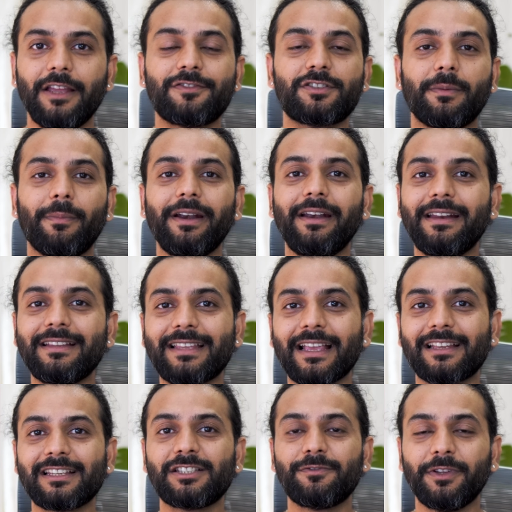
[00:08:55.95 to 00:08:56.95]
If somebody
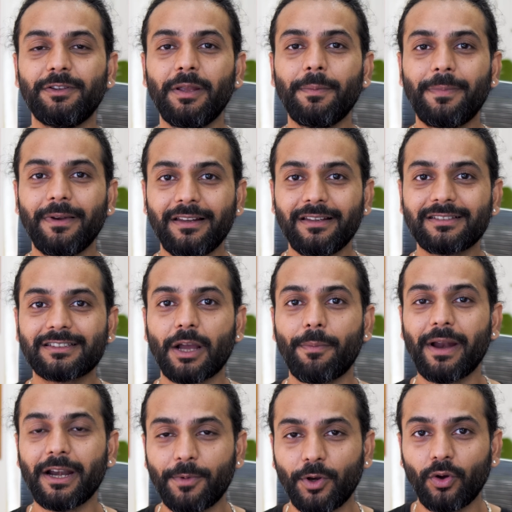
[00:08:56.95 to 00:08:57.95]
disagrees with me, please
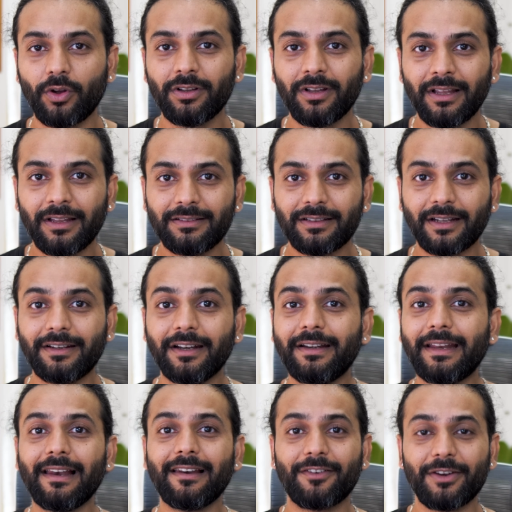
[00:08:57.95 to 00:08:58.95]
comment below the
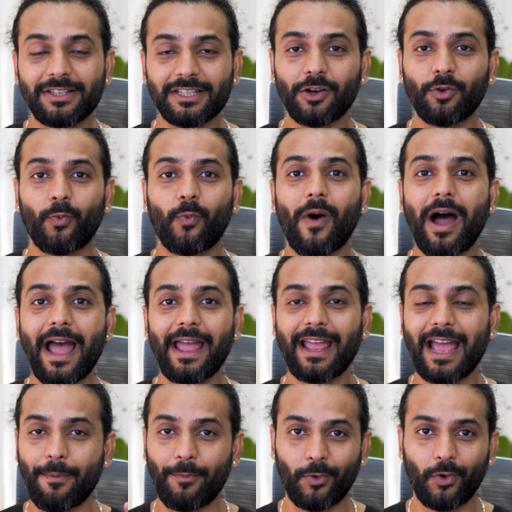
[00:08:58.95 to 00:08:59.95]
detailed reason why
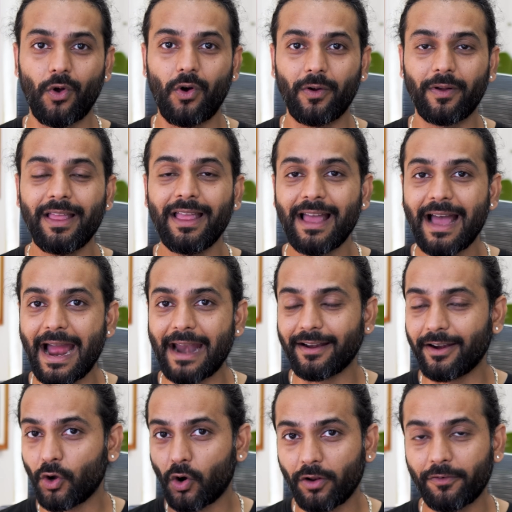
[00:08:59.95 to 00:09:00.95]
I'm wrong. I
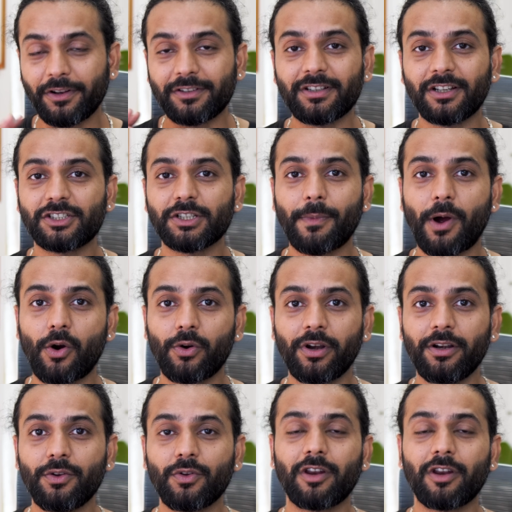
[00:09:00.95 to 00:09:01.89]
did a lot of research about it.